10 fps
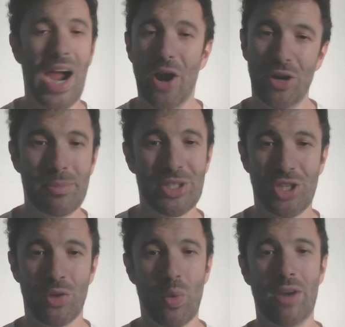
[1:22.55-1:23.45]
I already
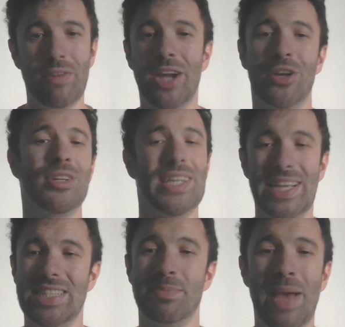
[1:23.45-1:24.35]
mentioned the wet record.
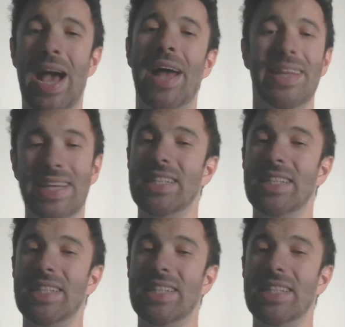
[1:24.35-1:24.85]
It's bad.